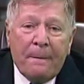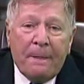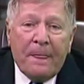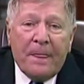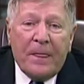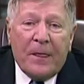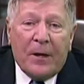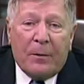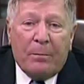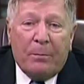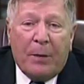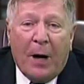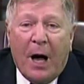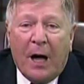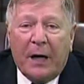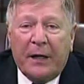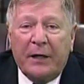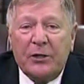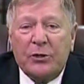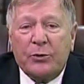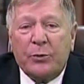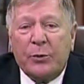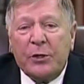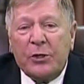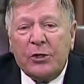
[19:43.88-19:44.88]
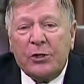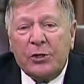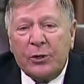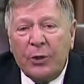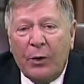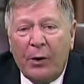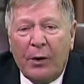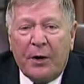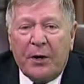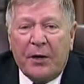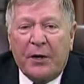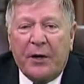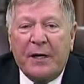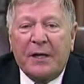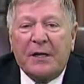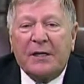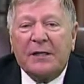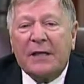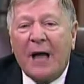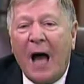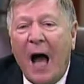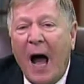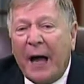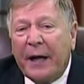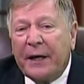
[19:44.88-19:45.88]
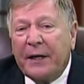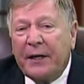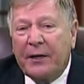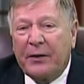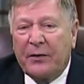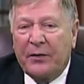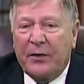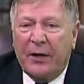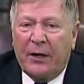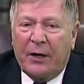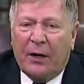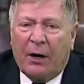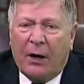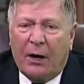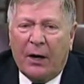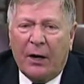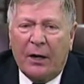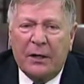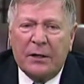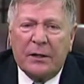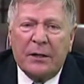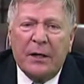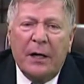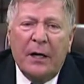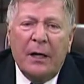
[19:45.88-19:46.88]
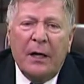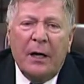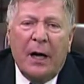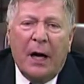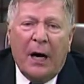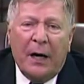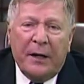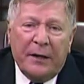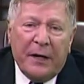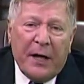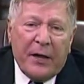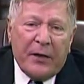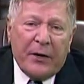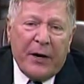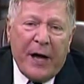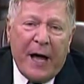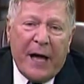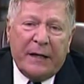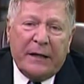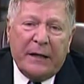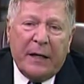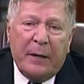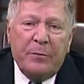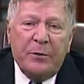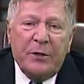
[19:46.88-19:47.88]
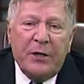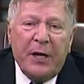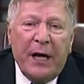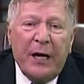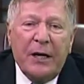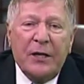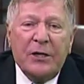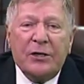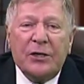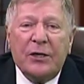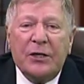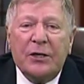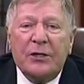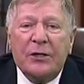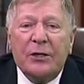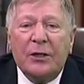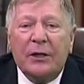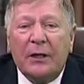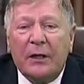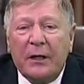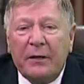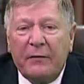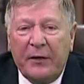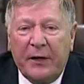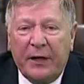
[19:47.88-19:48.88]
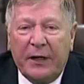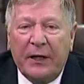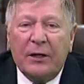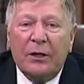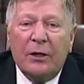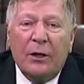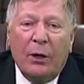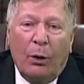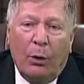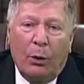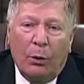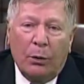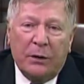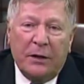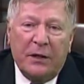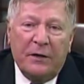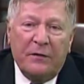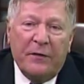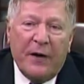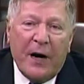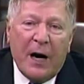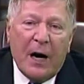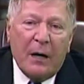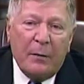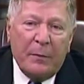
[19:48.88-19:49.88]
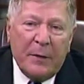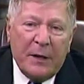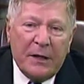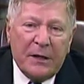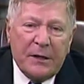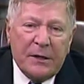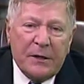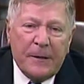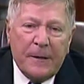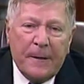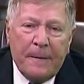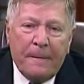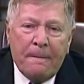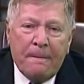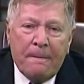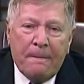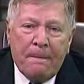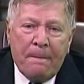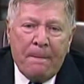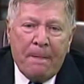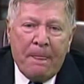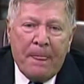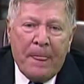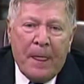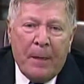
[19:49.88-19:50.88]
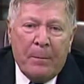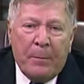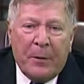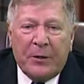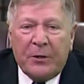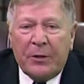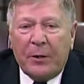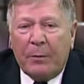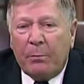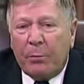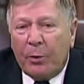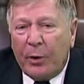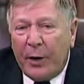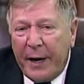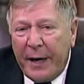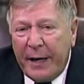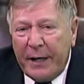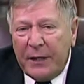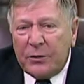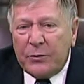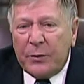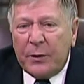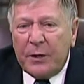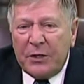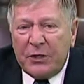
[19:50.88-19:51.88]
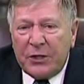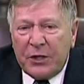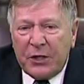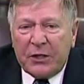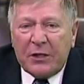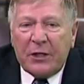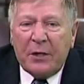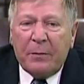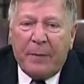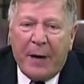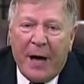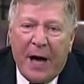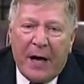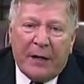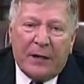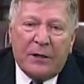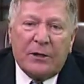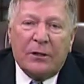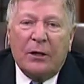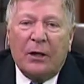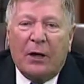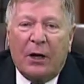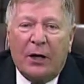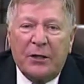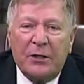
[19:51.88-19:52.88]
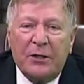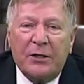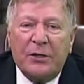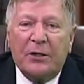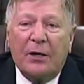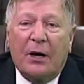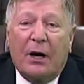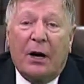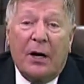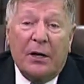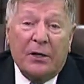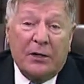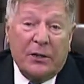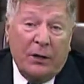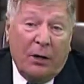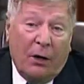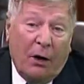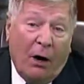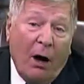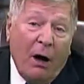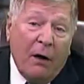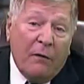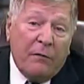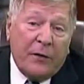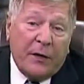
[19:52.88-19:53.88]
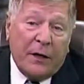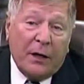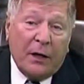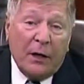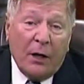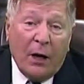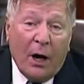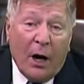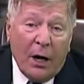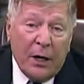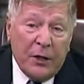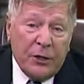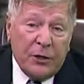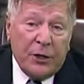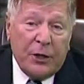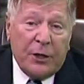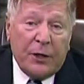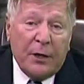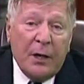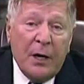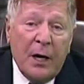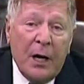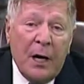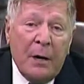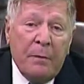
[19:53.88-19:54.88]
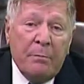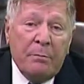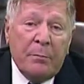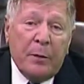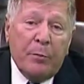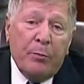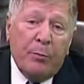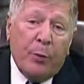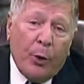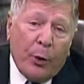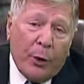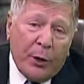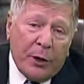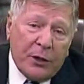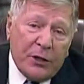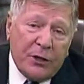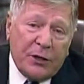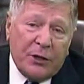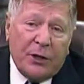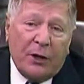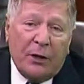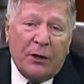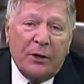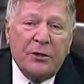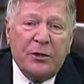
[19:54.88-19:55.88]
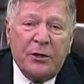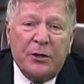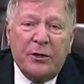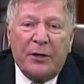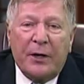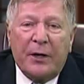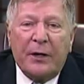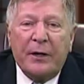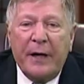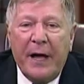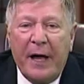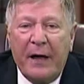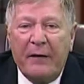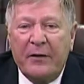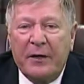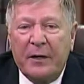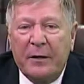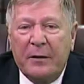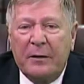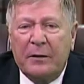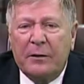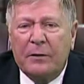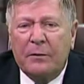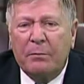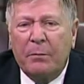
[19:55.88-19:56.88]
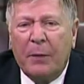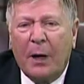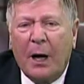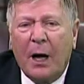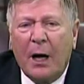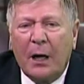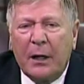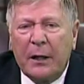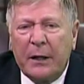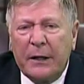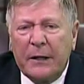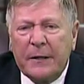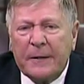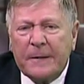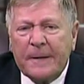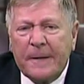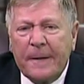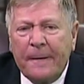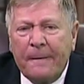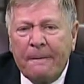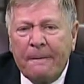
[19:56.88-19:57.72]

Their bodies were shorter and stockier than ours, another adaptation to living in cold environments. But their brains were just about as large as ours and often larger, proportional to their heavier bodies.